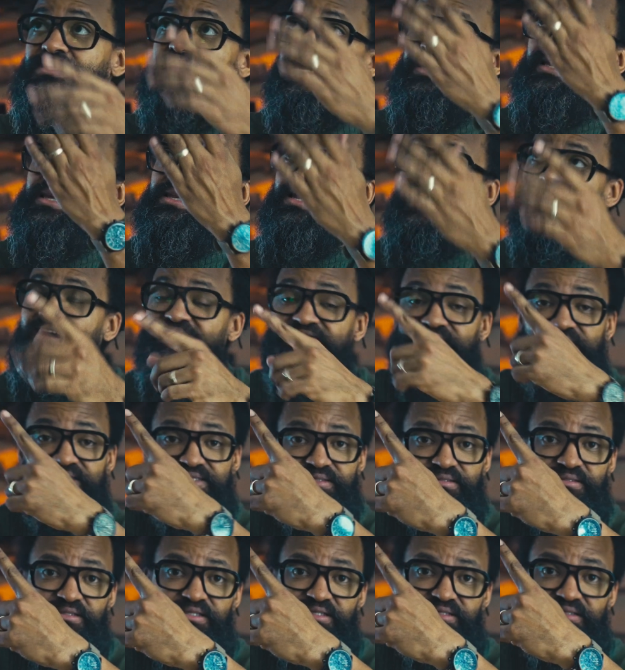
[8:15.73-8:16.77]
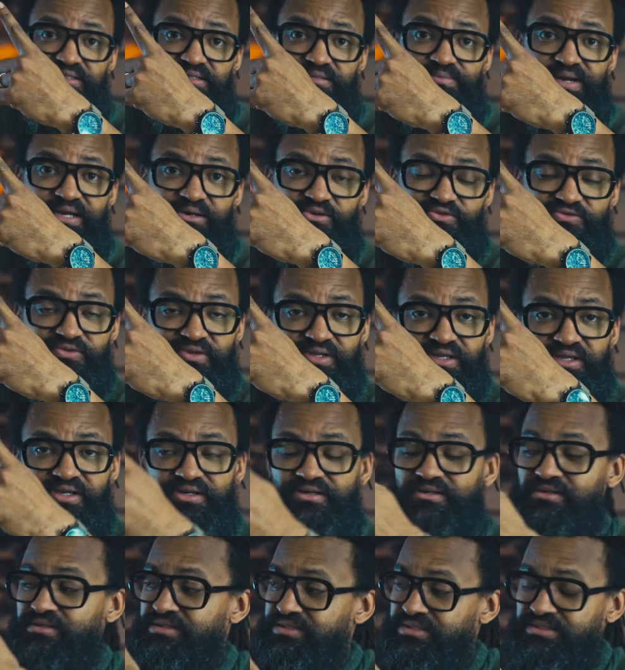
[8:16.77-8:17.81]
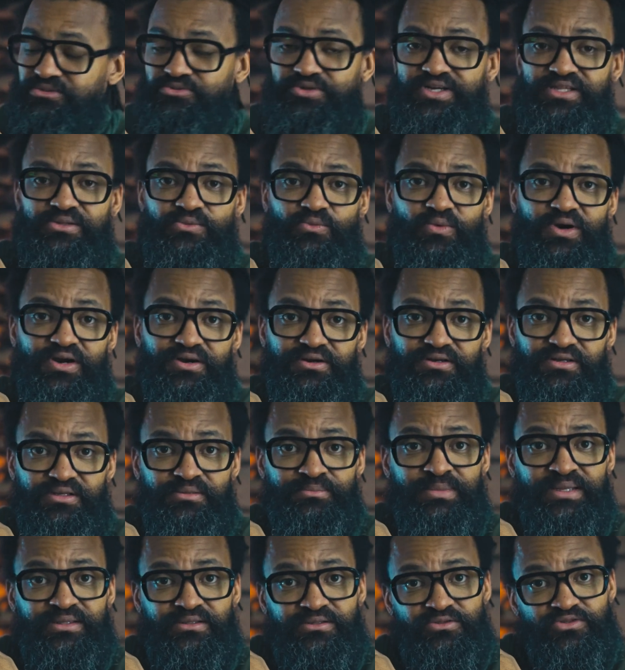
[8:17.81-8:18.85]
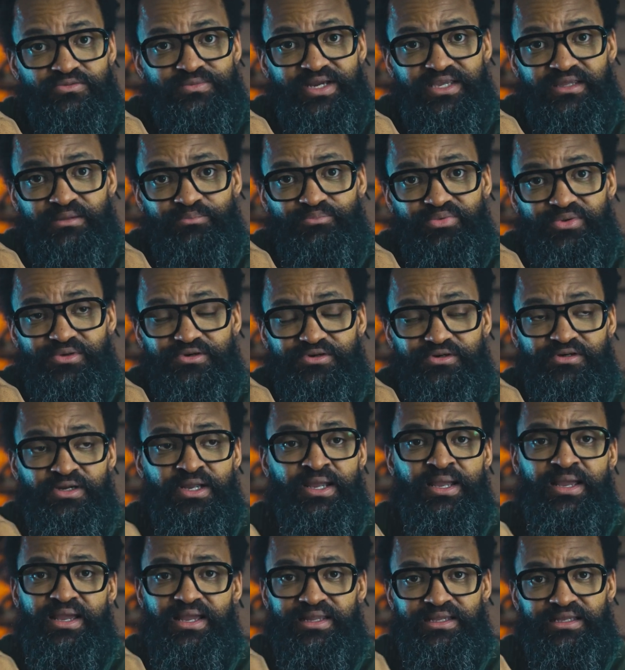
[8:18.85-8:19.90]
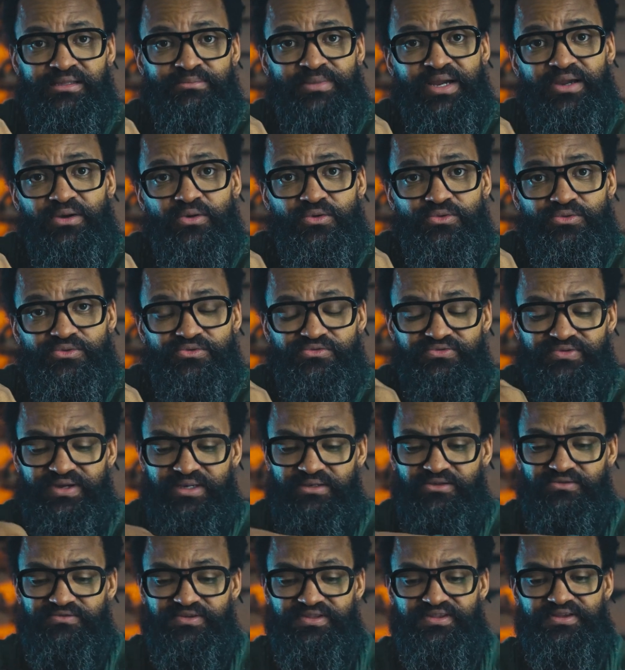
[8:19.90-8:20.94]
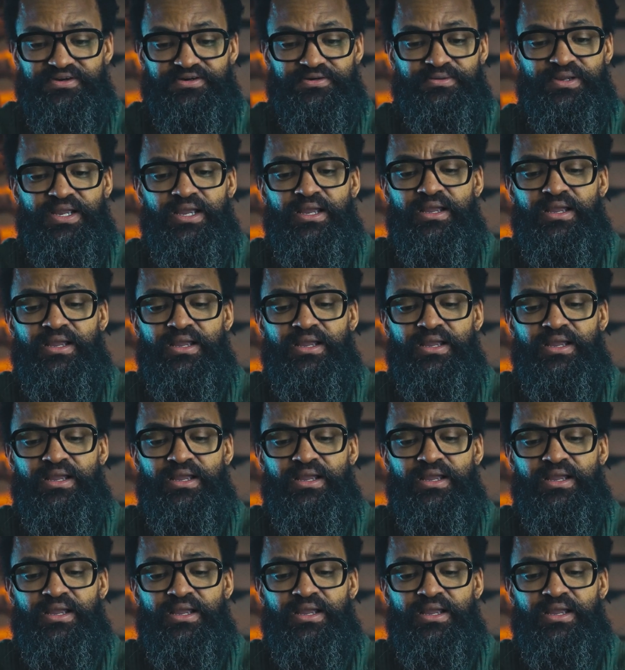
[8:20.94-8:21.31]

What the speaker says: I can have this microphone here straight wired into my computer and get my audio file over there.